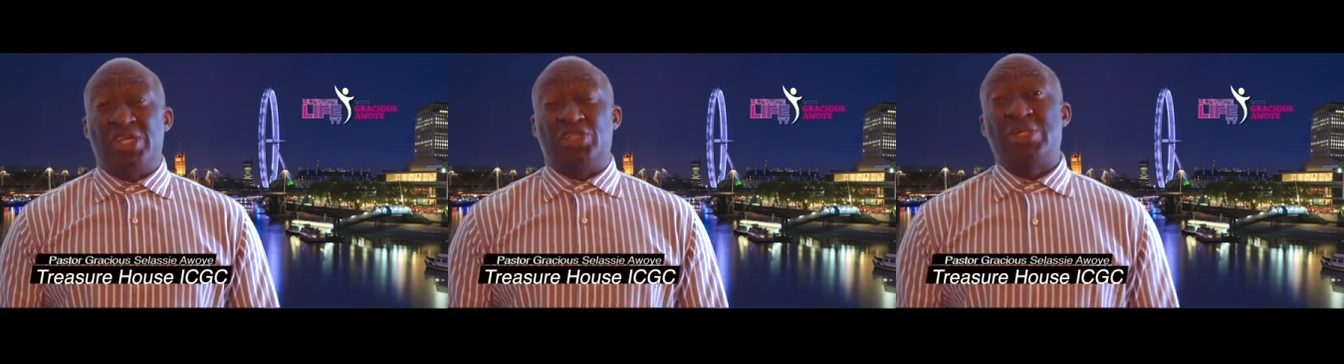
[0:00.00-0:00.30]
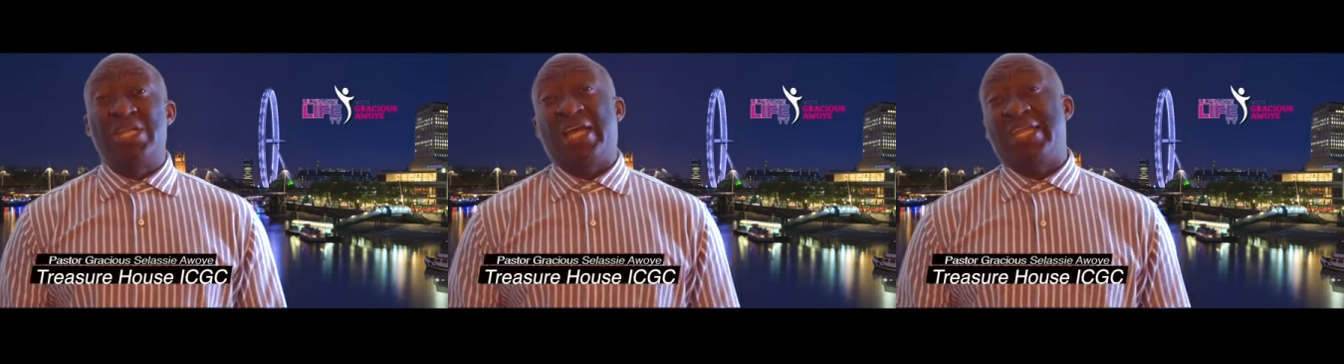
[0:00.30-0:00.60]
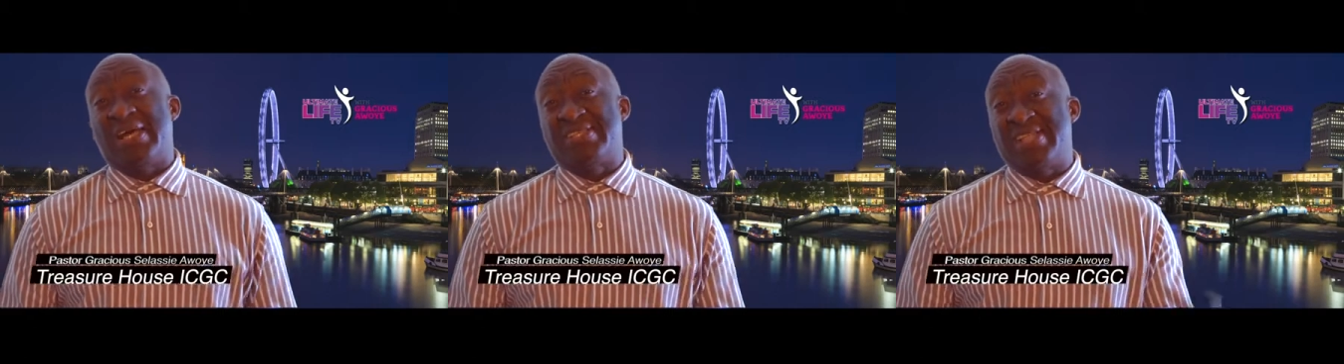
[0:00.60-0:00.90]
During our
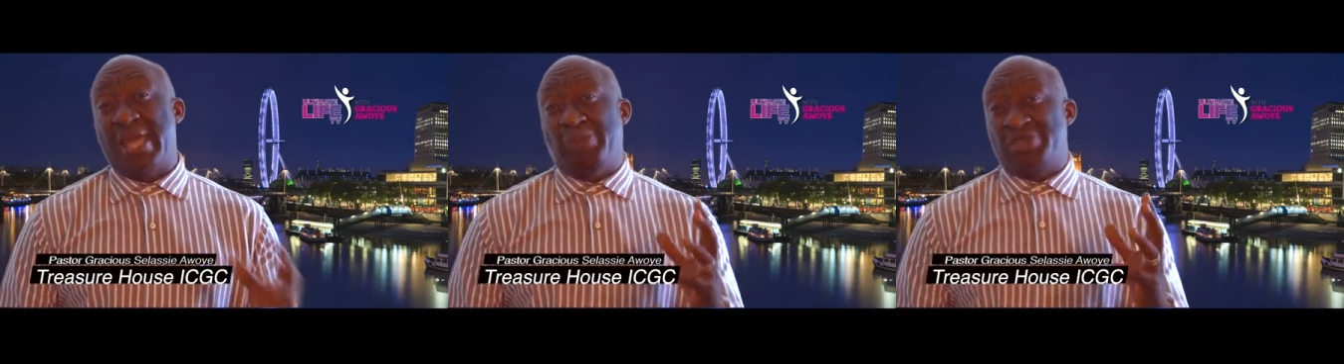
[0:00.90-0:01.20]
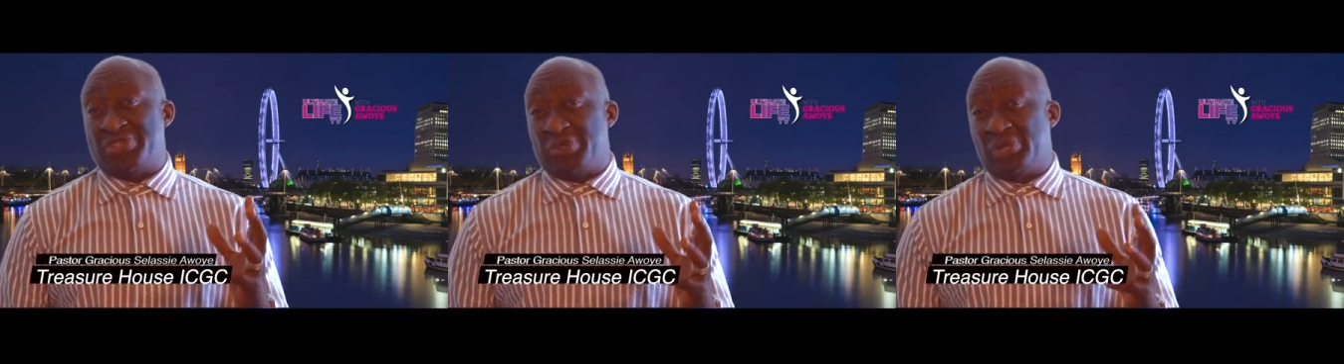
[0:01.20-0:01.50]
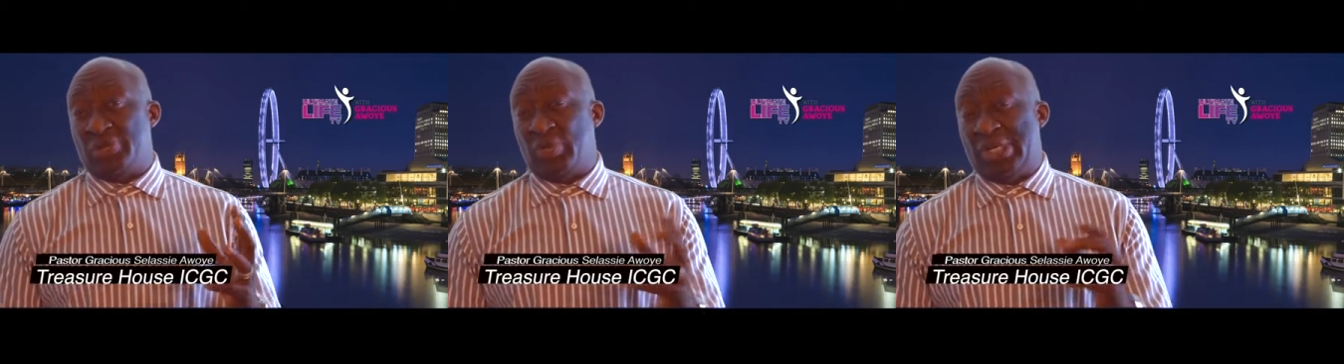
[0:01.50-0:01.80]
last
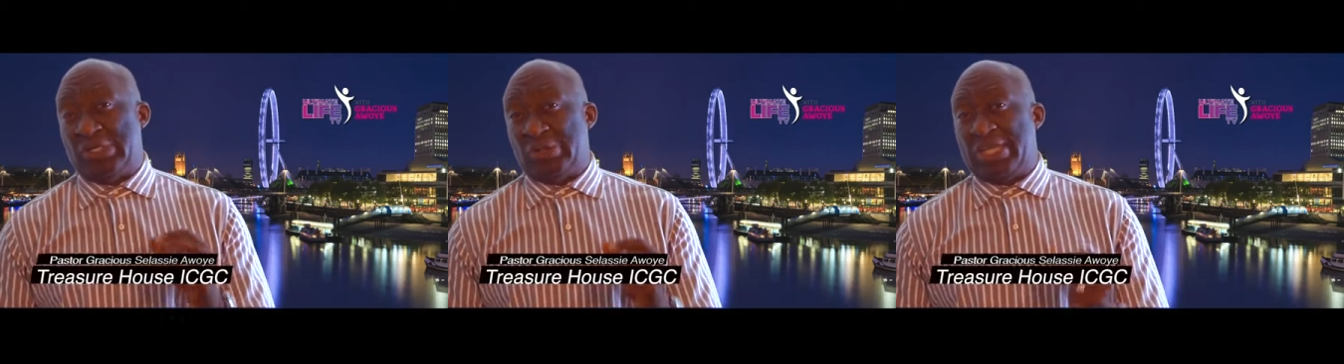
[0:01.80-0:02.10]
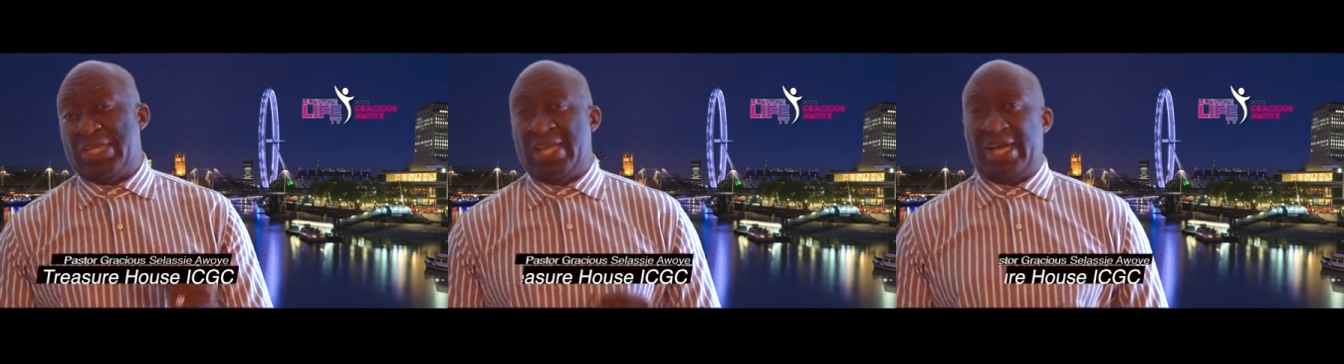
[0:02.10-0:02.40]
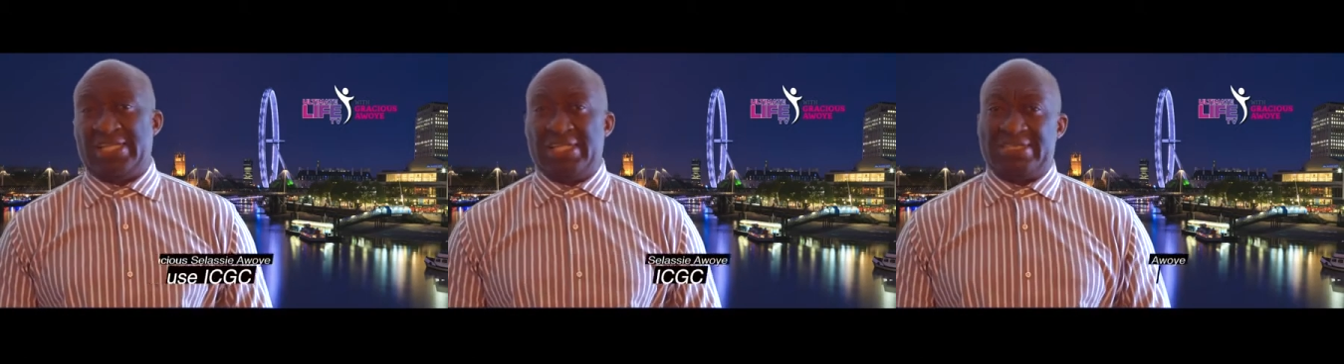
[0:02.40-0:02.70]
episode, we're looking
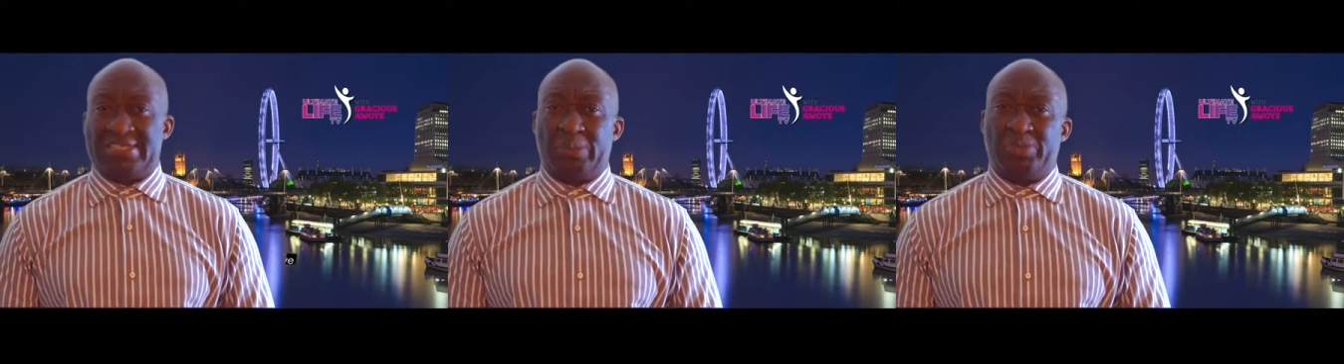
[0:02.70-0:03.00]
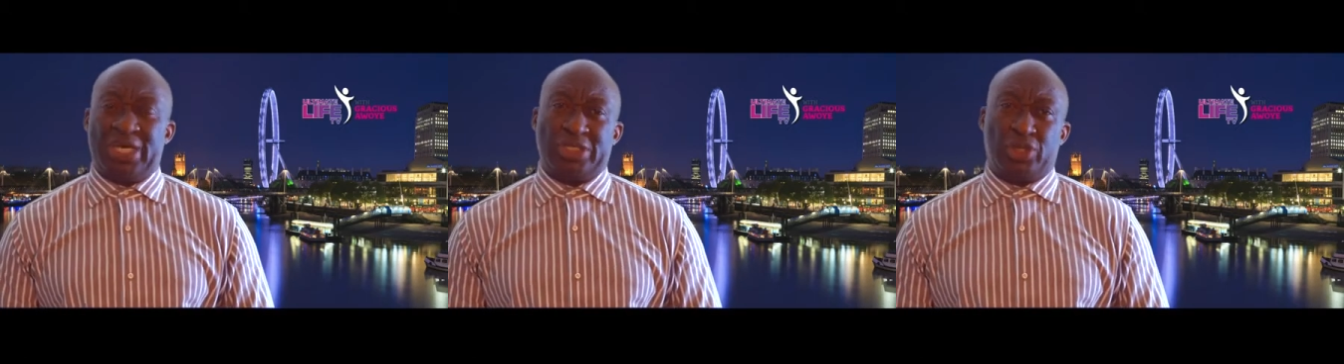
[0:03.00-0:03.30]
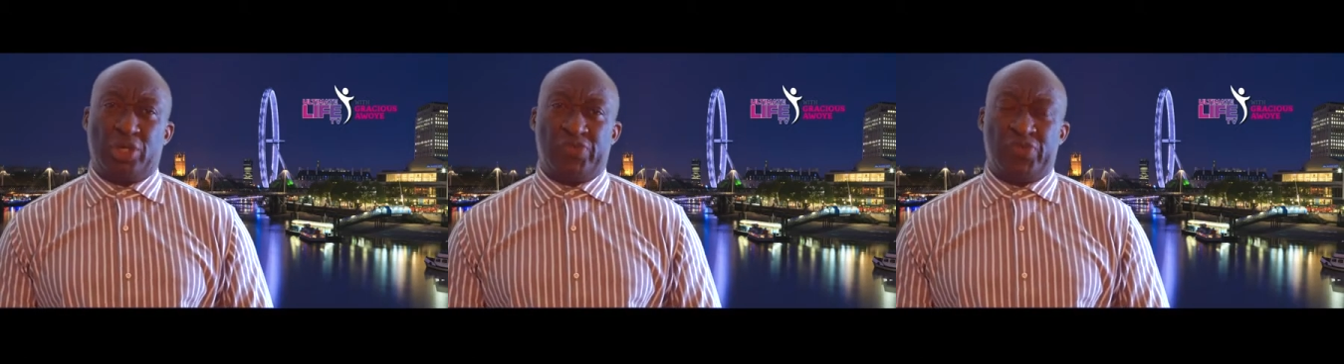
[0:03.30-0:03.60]
at the subject
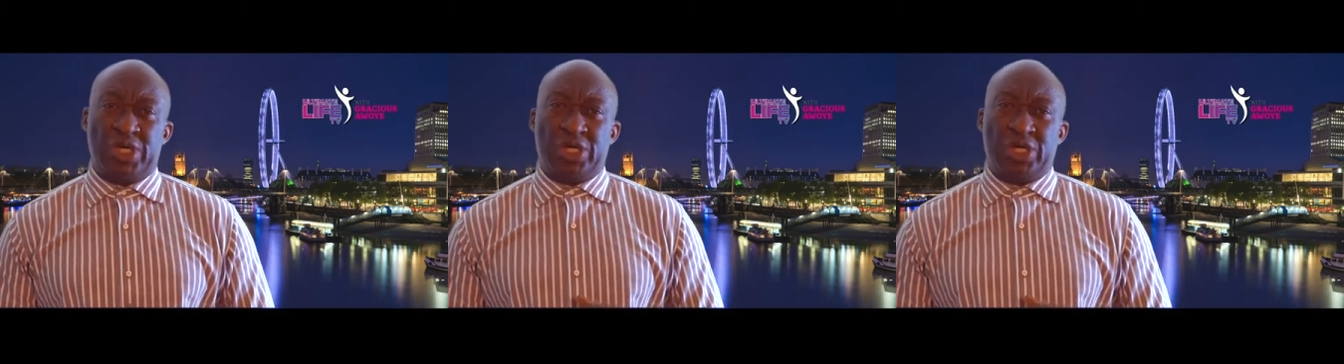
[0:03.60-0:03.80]
of